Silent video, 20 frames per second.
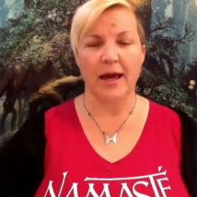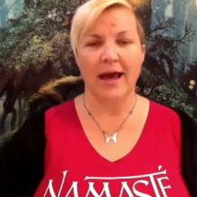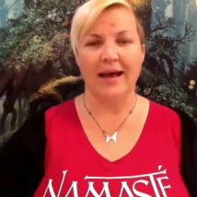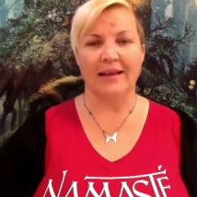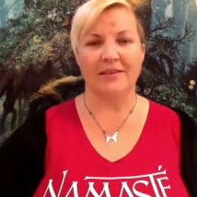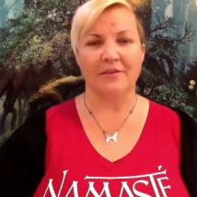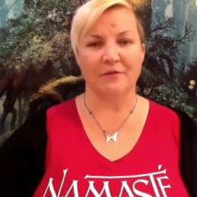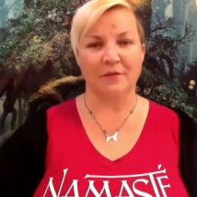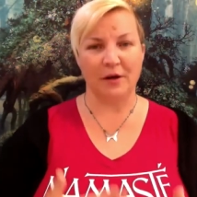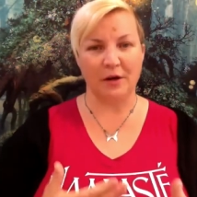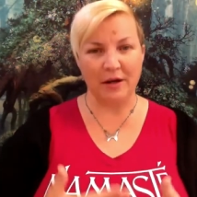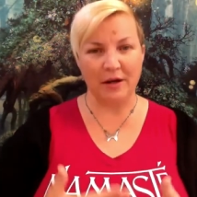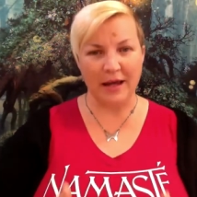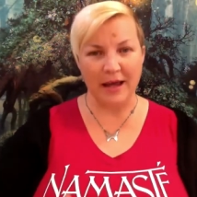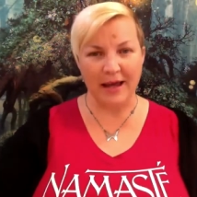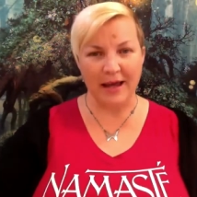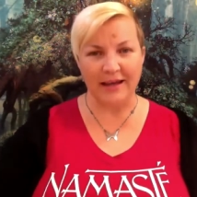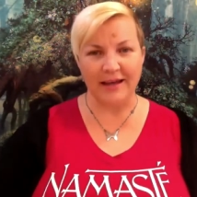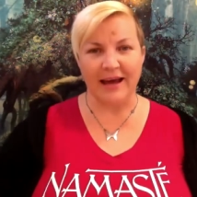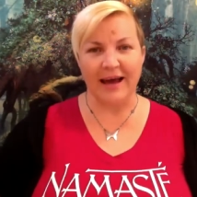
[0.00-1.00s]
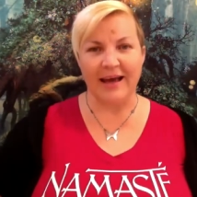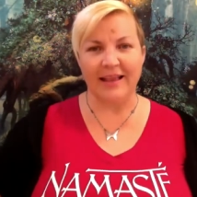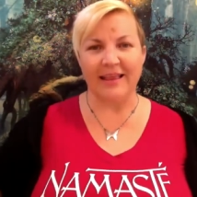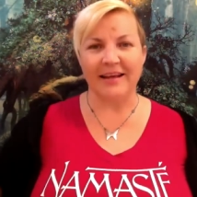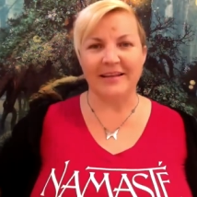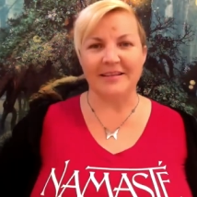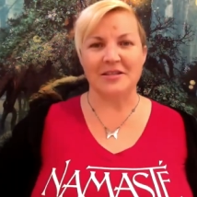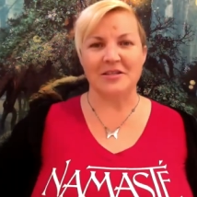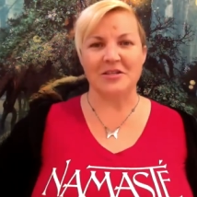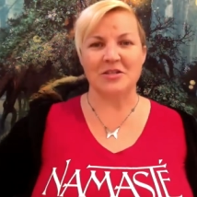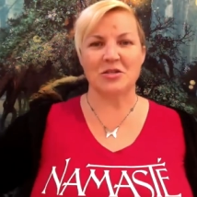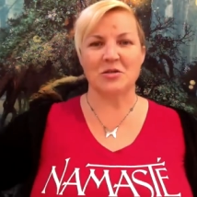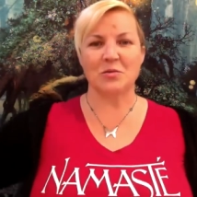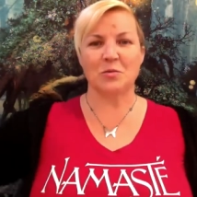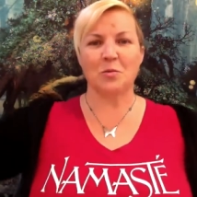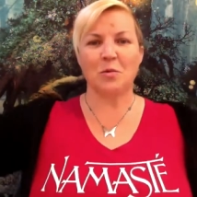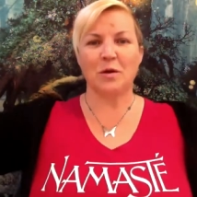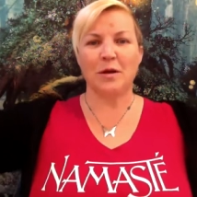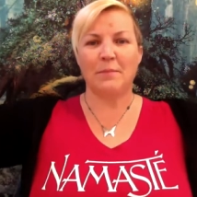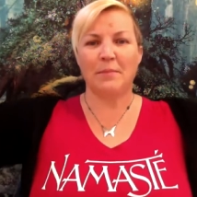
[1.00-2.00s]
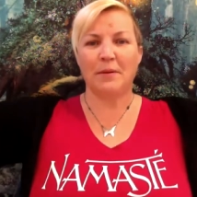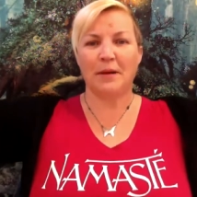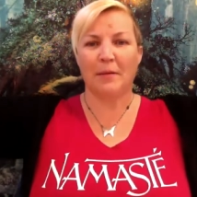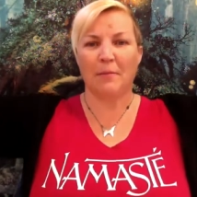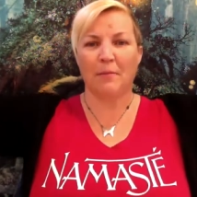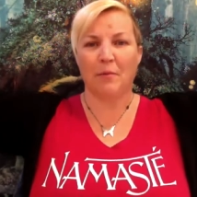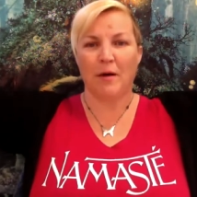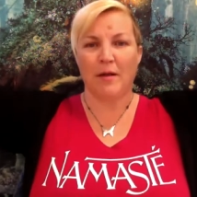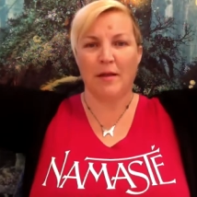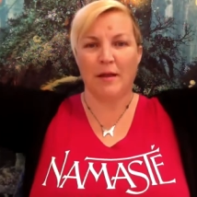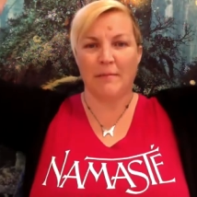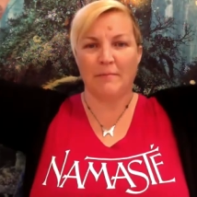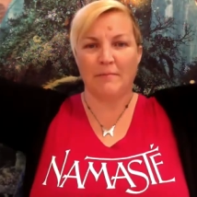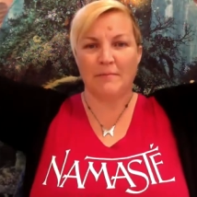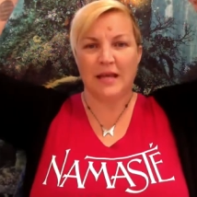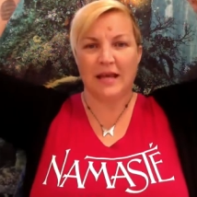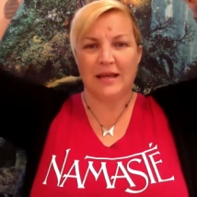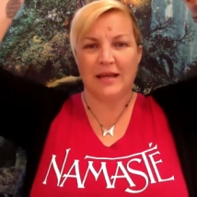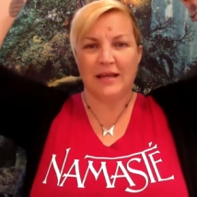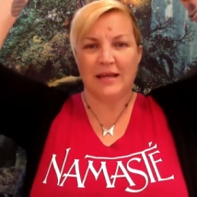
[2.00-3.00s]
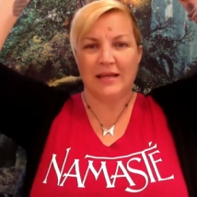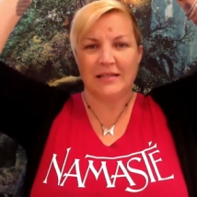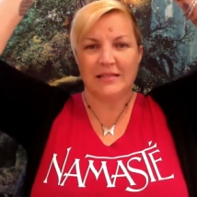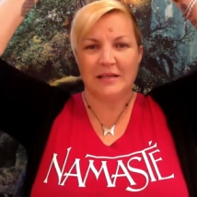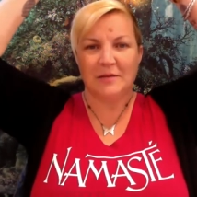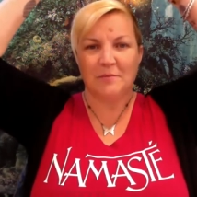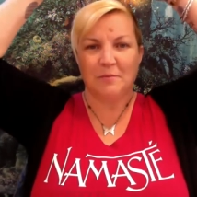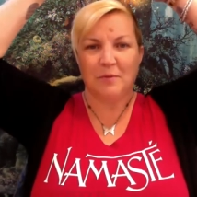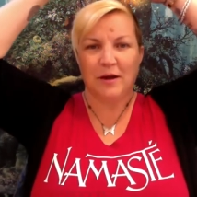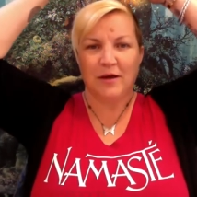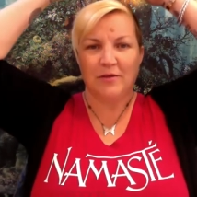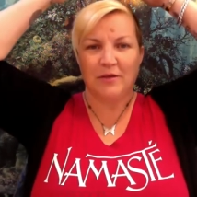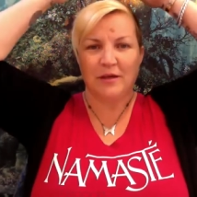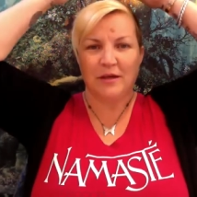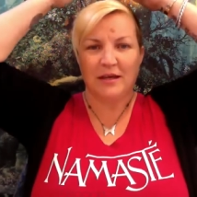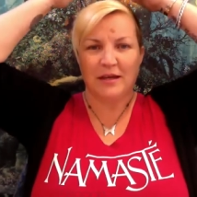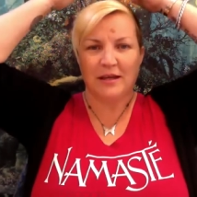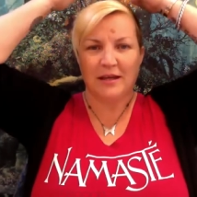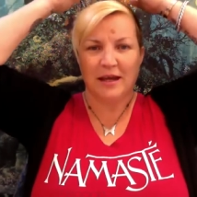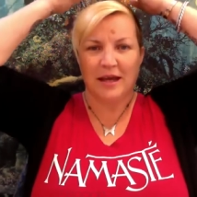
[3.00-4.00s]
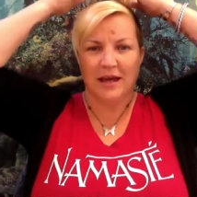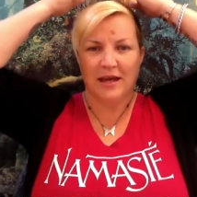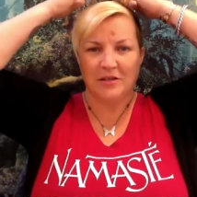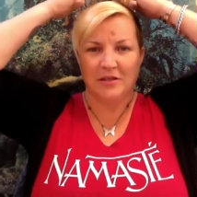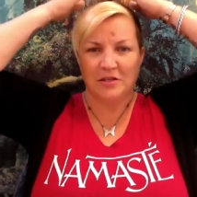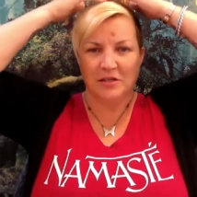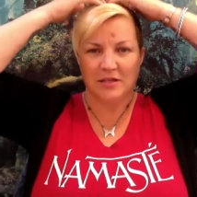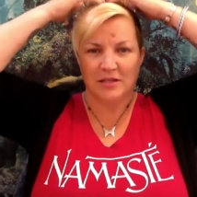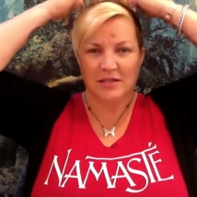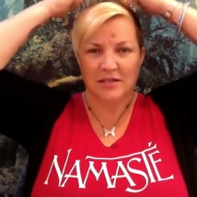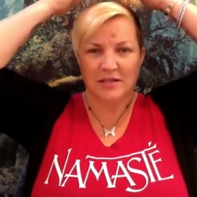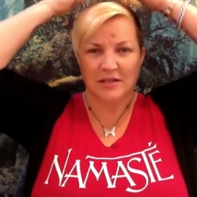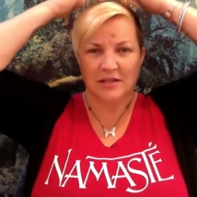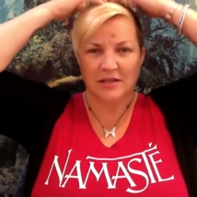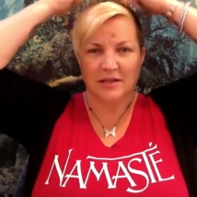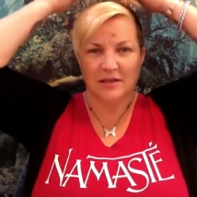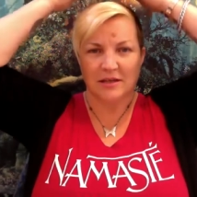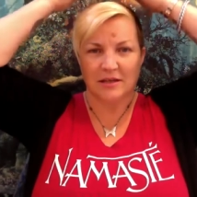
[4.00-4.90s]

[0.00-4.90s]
At the very end, I like to sweep it up while I'm taking a deep breath in and just